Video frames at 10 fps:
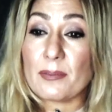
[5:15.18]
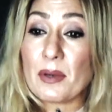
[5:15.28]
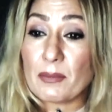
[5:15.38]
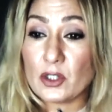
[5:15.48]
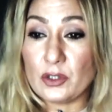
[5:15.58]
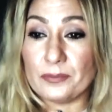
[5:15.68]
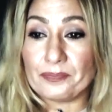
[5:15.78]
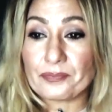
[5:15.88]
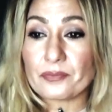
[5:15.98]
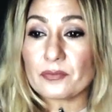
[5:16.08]
number two
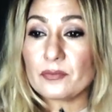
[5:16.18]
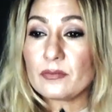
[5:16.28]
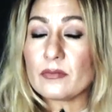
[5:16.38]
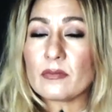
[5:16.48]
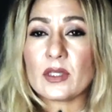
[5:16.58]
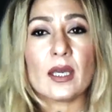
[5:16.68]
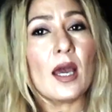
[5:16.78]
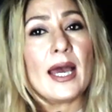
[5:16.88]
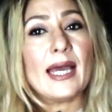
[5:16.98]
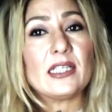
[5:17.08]

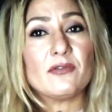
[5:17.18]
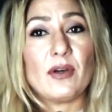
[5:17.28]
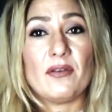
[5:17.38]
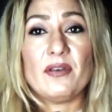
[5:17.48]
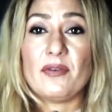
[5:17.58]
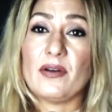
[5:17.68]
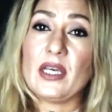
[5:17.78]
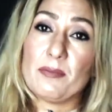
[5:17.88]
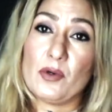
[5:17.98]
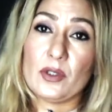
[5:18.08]
is very, very
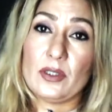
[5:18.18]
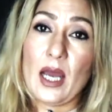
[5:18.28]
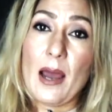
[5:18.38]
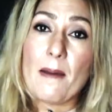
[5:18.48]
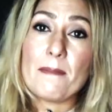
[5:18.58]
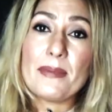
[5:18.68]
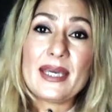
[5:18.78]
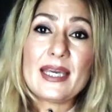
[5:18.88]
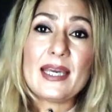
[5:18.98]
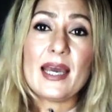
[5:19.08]
important.
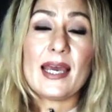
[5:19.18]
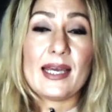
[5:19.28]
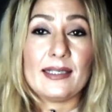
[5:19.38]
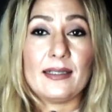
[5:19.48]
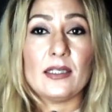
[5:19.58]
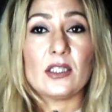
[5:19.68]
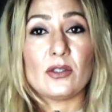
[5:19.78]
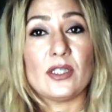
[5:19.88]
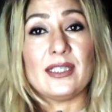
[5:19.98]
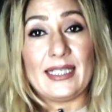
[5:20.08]
Be into
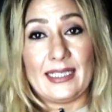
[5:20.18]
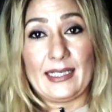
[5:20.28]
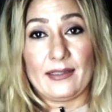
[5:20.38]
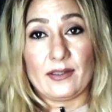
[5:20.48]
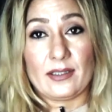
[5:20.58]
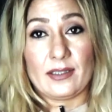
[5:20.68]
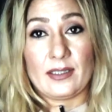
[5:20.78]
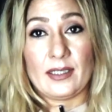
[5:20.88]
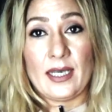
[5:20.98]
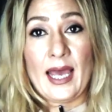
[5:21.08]
the details.
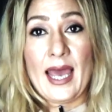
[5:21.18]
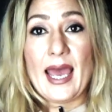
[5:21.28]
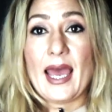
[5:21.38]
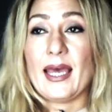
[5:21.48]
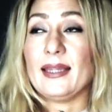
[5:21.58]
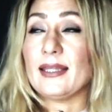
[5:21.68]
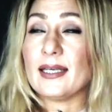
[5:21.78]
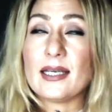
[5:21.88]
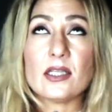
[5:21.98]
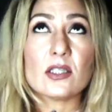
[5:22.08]
In today's